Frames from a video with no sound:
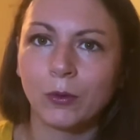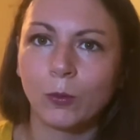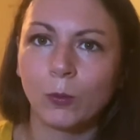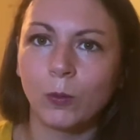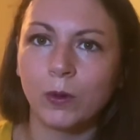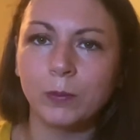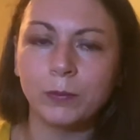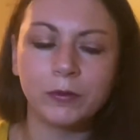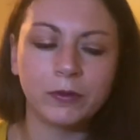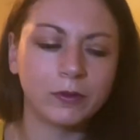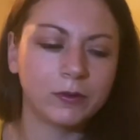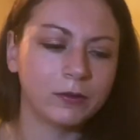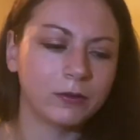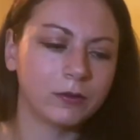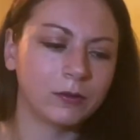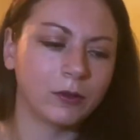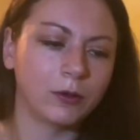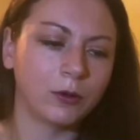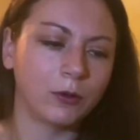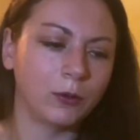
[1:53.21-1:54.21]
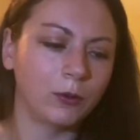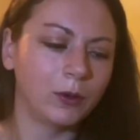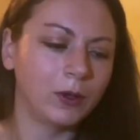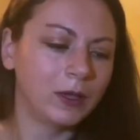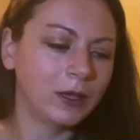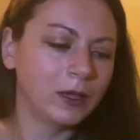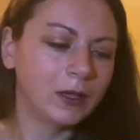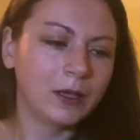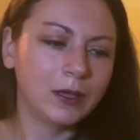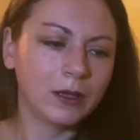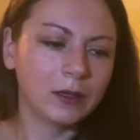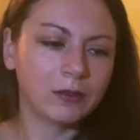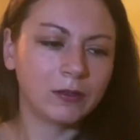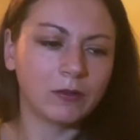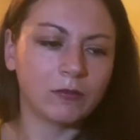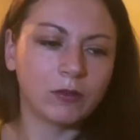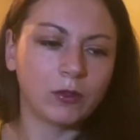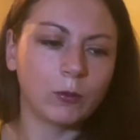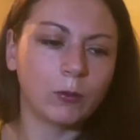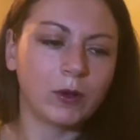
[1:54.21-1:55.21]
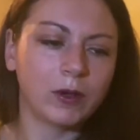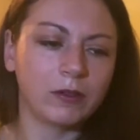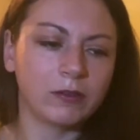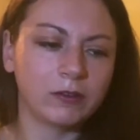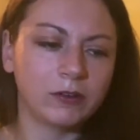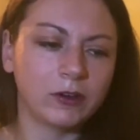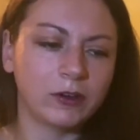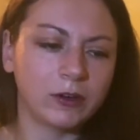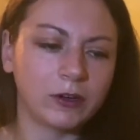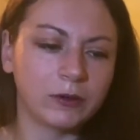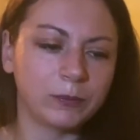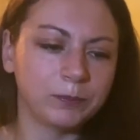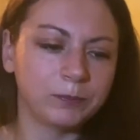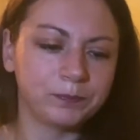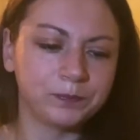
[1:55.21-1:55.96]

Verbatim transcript: whips, so, except for the one I started.